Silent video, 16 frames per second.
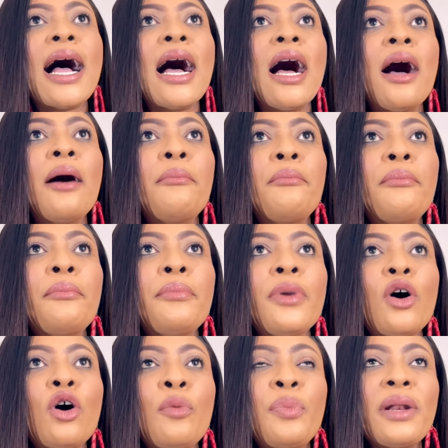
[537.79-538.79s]

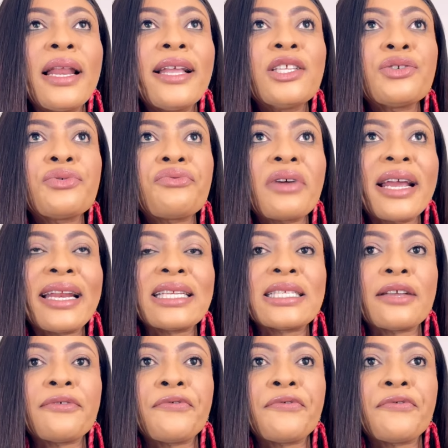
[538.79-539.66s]
Opulent Red is a